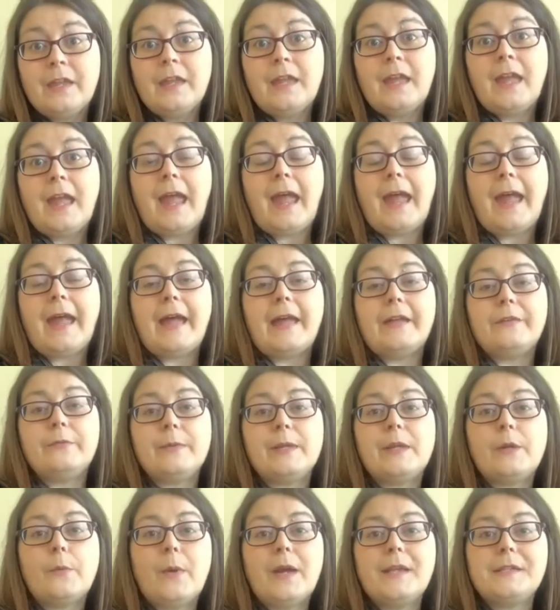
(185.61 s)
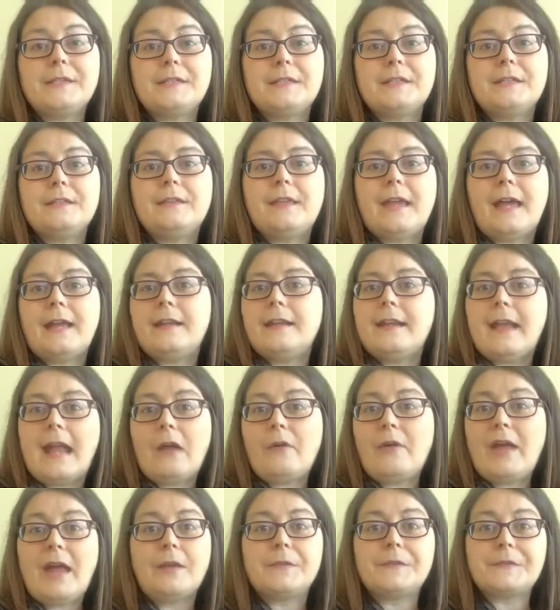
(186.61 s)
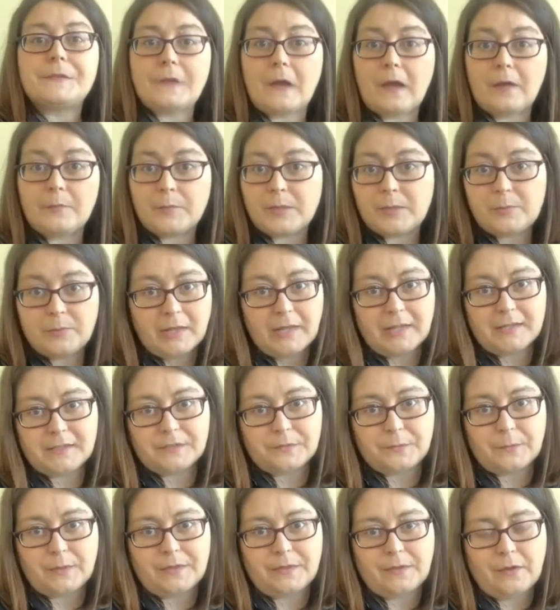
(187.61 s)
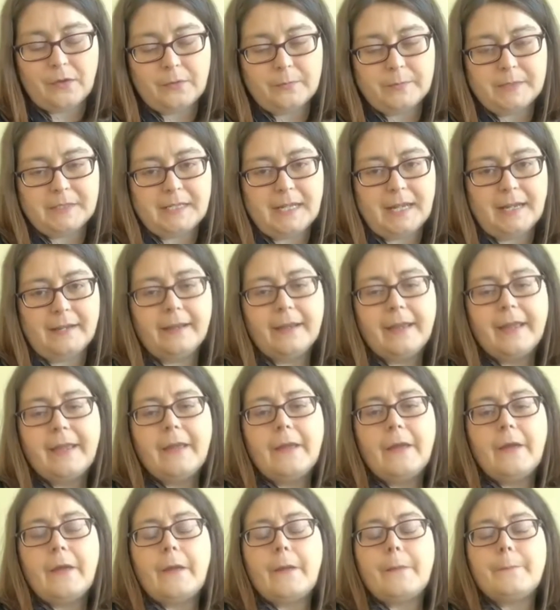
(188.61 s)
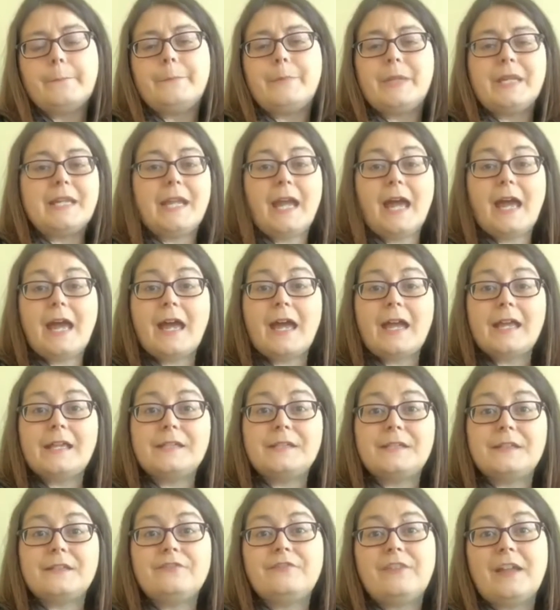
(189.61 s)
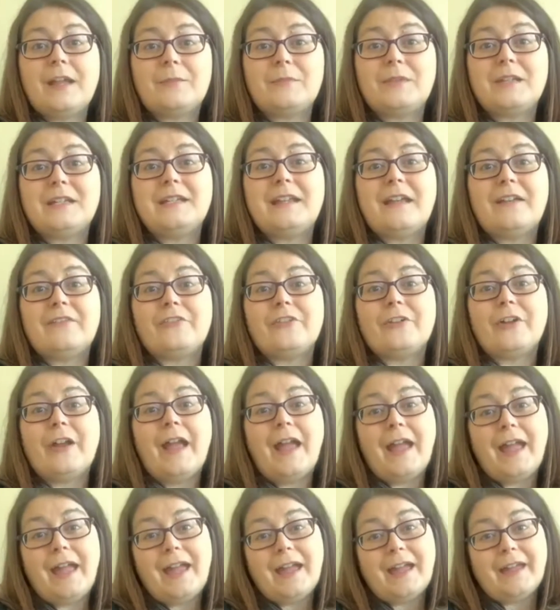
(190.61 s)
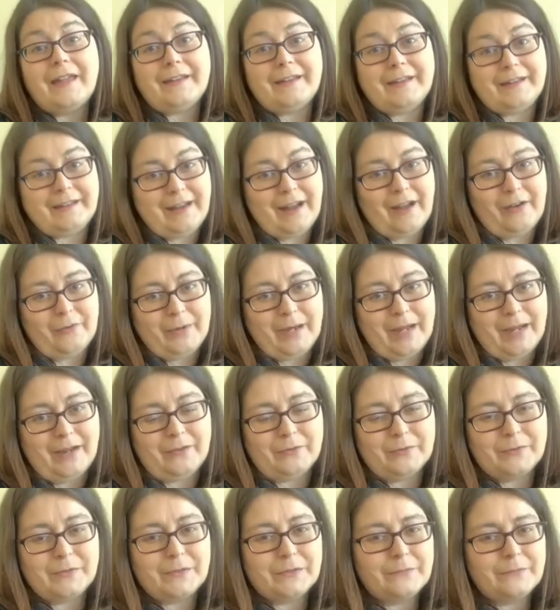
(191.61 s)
had requested that an outhouse not be placed with the homestead because the family never had an outhouse.